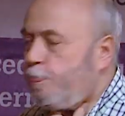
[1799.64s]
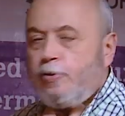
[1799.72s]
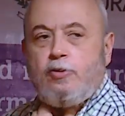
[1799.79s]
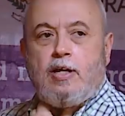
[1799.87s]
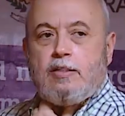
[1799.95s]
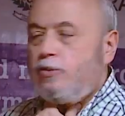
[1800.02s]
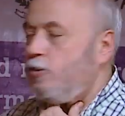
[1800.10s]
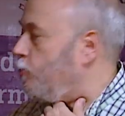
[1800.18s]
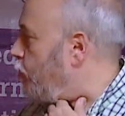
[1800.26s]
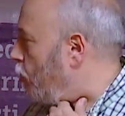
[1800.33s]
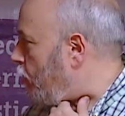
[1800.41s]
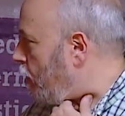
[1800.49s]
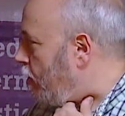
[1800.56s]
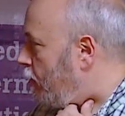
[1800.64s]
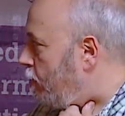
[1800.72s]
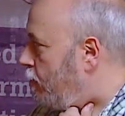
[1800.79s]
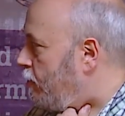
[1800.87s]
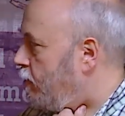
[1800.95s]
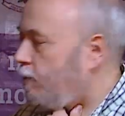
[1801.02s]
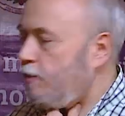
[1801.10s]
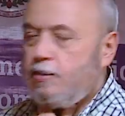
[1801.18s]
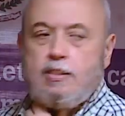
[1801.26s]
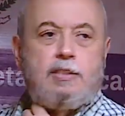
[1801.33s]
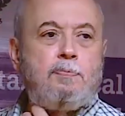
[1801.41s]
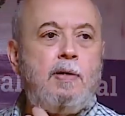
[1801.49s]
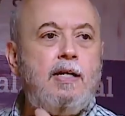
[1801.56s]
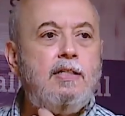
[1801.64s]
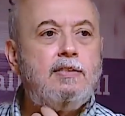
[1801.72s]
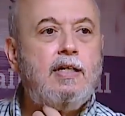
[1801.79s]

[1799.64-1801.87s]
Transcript: production. Sorry, this is in Spanish,